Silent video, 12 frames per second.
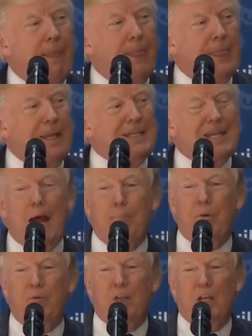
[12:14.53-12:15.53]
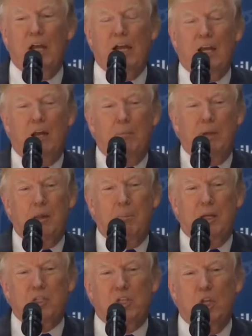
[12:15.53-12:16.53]
The top of the line, it'll be the
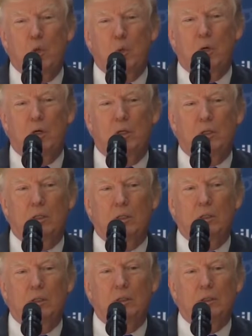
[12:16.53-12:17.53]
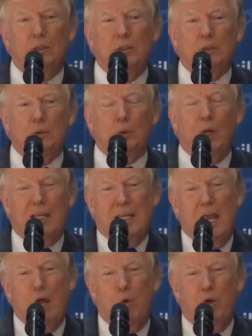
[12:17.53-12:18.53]
best in the world. Right
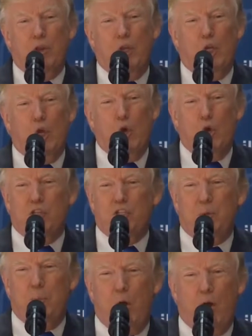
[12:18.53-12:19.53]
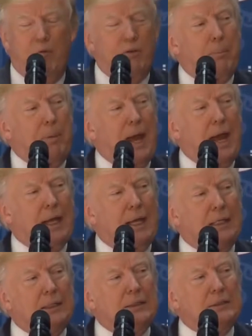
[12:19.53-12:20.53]
now, we're at the lowest part of the pack.
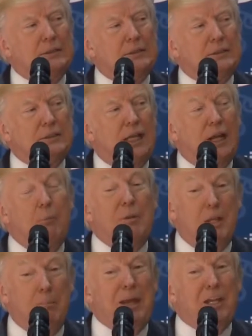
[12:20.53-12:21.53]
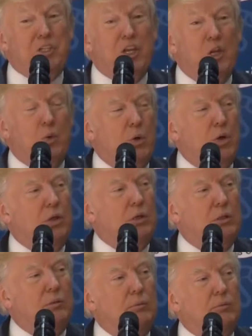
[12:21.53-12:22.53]
It'll be the best in the
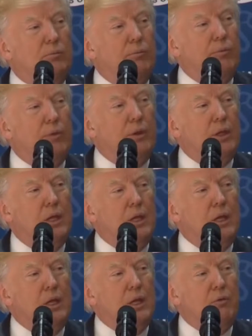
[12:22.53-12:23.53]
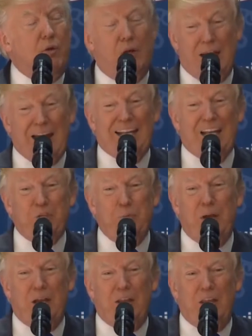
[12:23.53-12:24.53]
world for a lot less
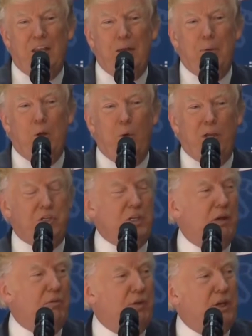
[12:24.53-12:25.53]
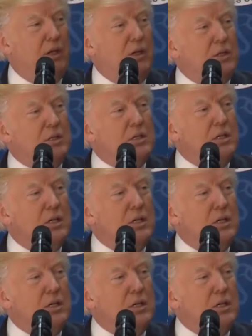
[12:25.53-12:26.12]
money than they've been wasting for years.